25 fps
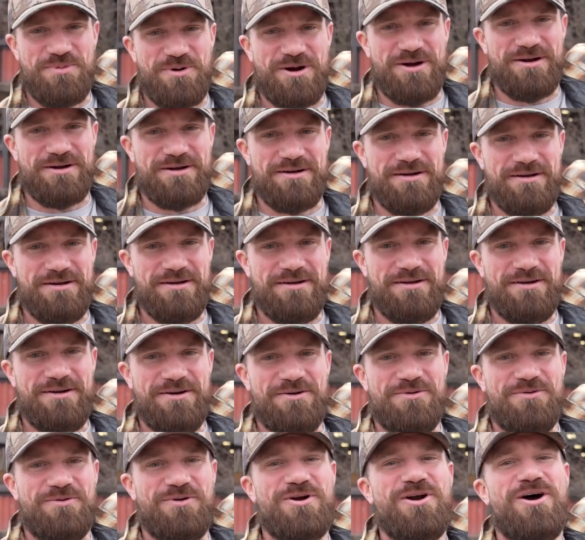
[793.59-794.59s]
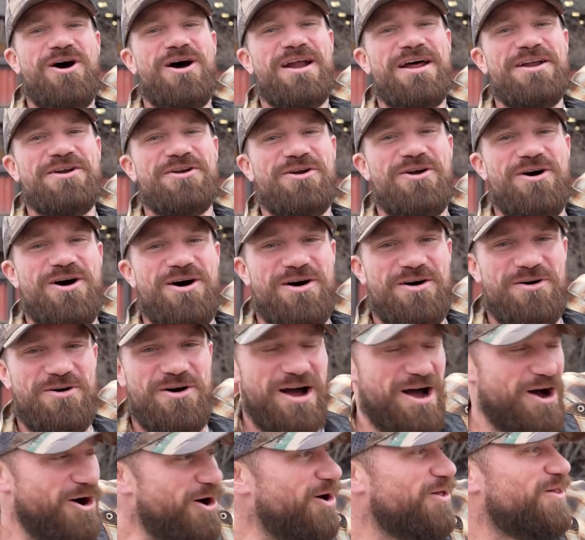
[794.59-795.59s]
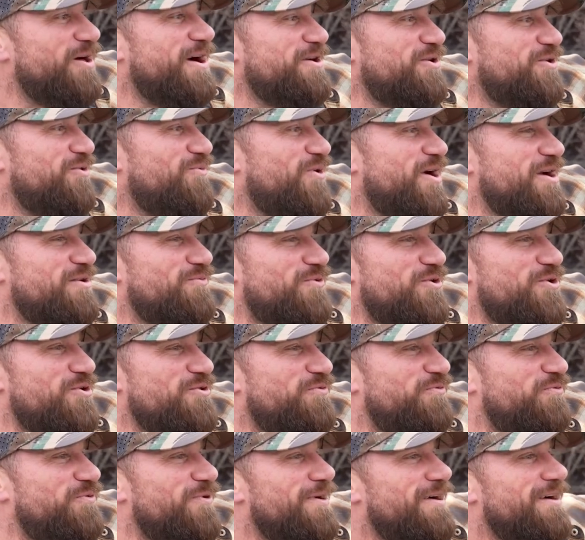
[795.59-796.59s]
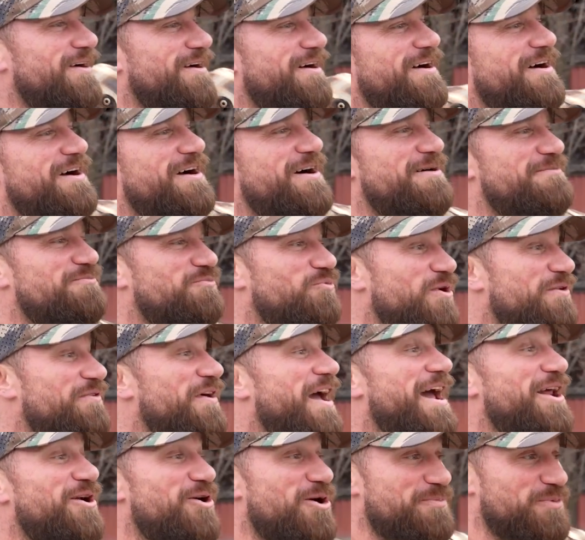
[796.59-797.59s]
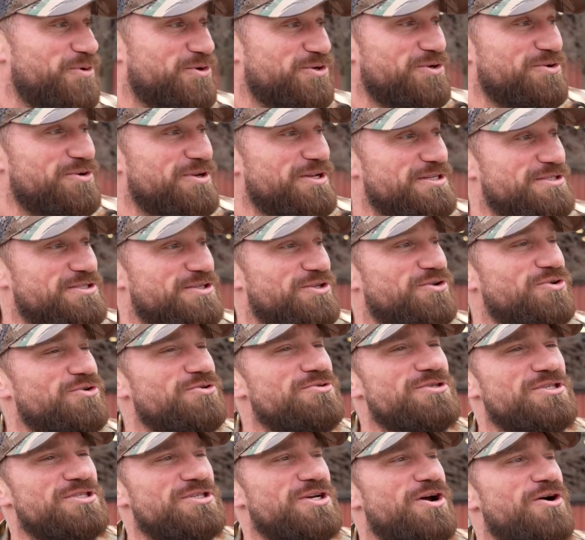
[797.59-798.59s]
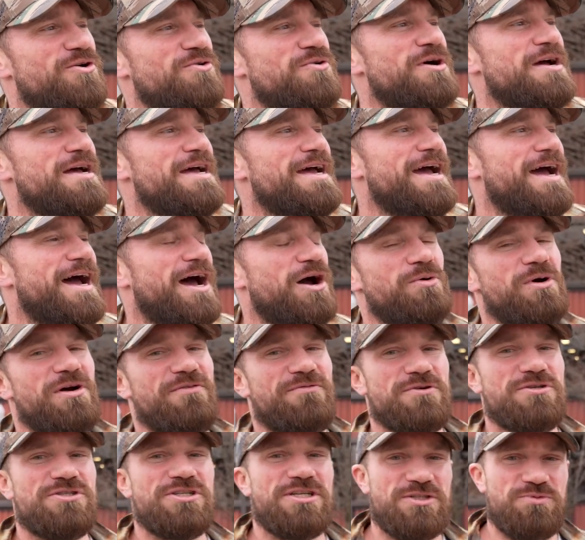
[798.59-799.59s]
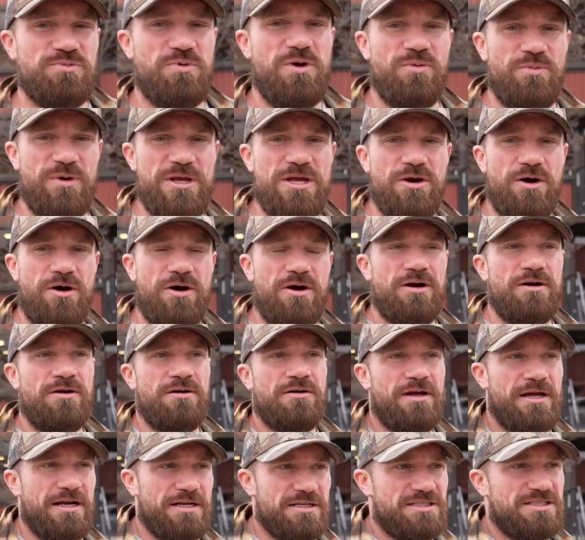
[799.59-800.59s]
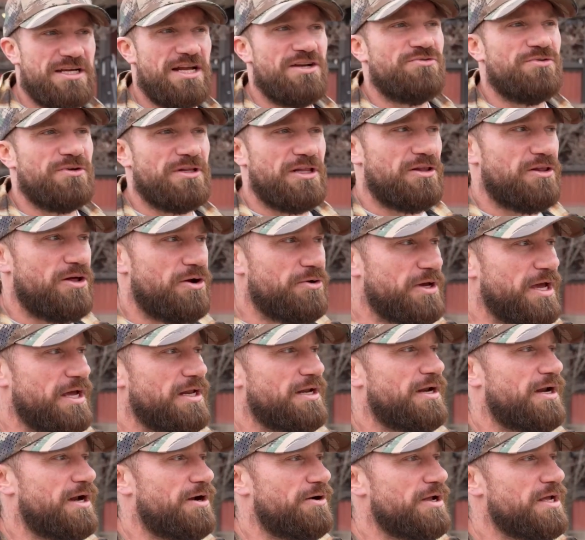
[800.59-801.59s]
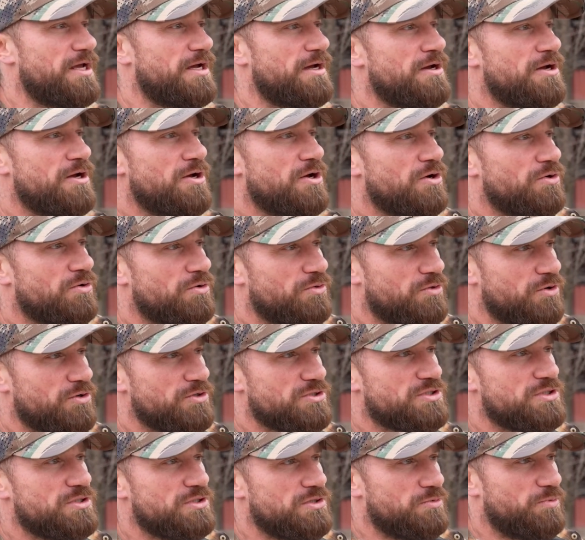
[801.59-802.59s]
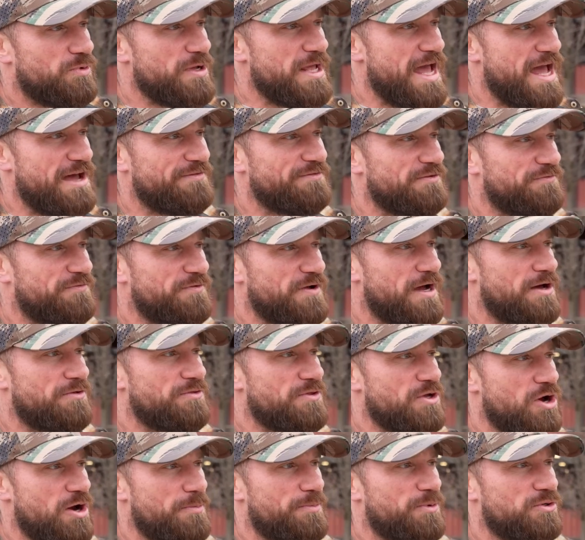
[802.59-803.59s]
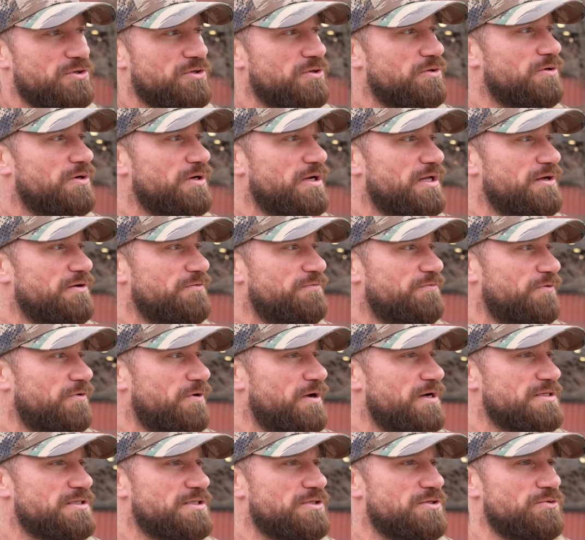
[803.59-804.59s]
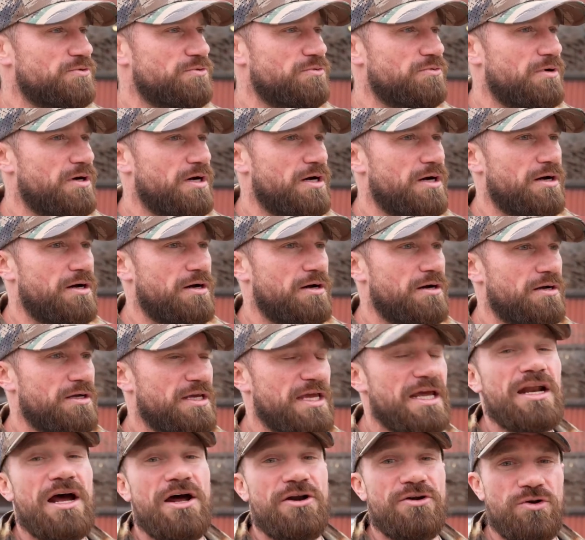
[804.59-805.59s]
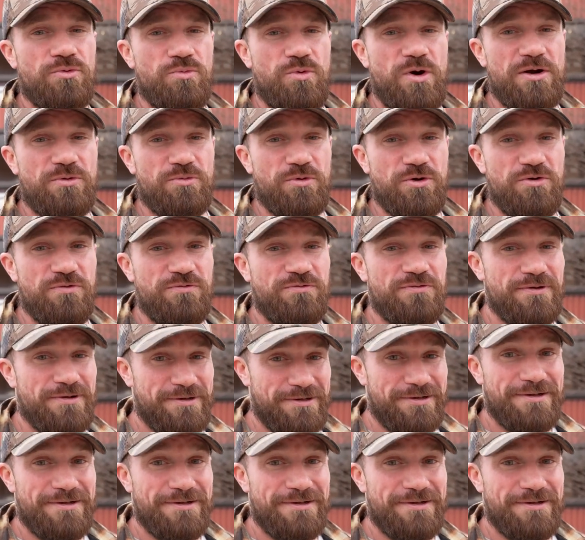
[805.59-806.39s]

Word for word: park. We're not under all, all under one roof. Um, we've had opportunities to do so. However, just where we are in a centrally located area, there's, we haven't found the opportunity for us to uh, get under one roof.